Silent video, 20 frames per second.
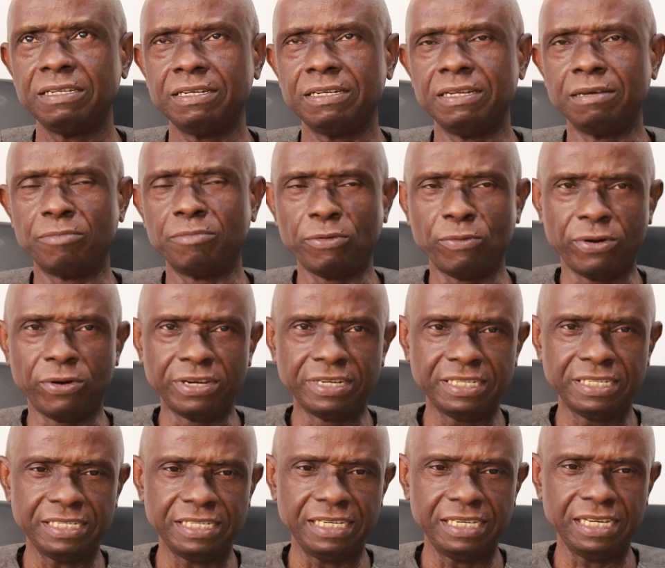Number
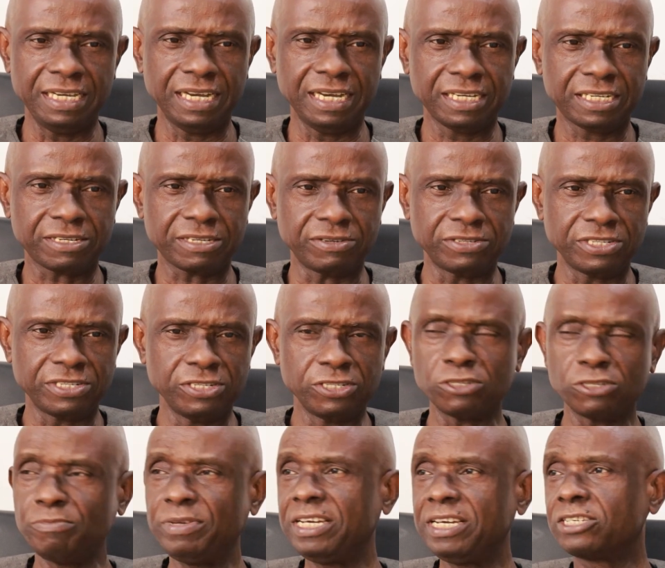one, he has continued
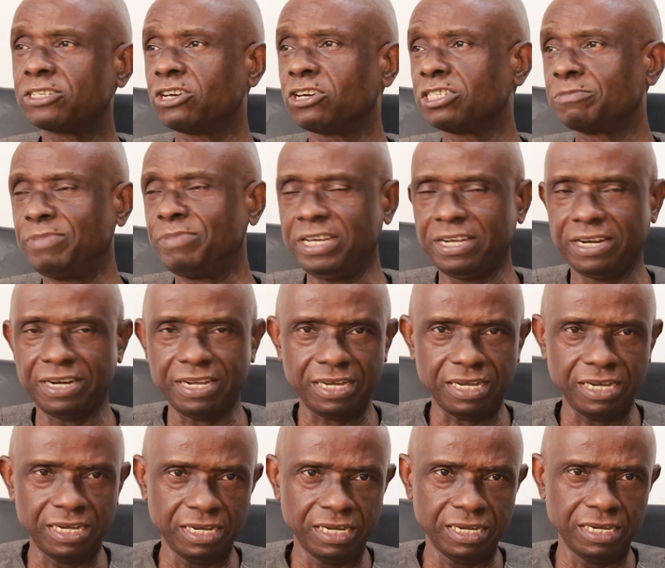to be a
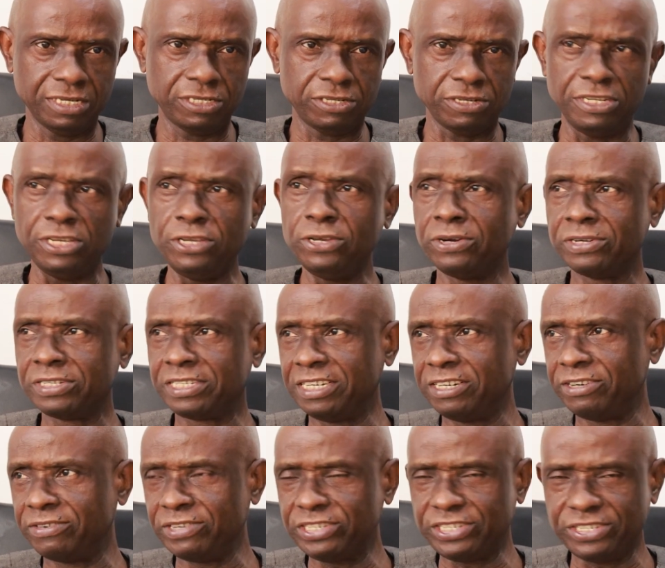torchbearer to the young
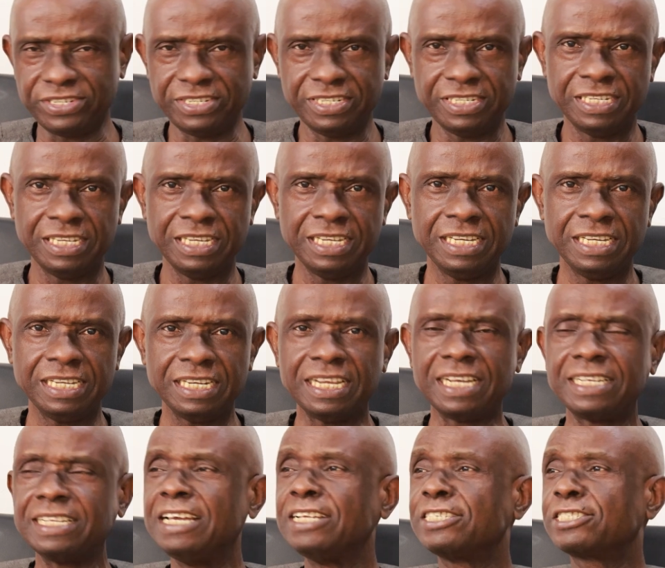generation,
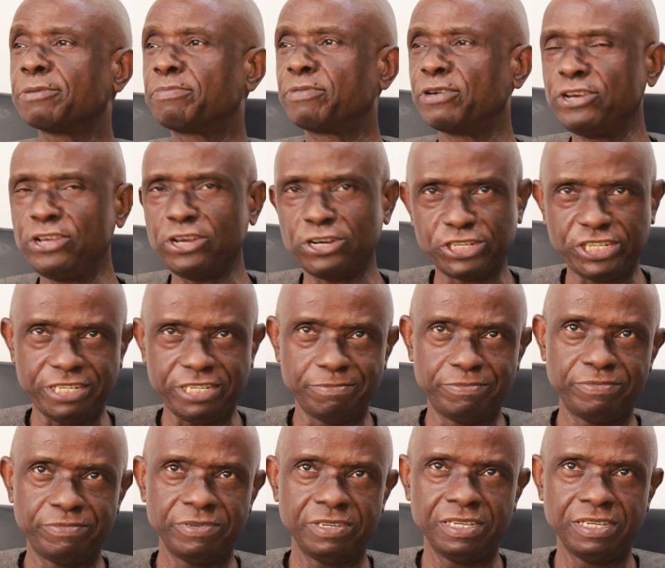that entrepreneurship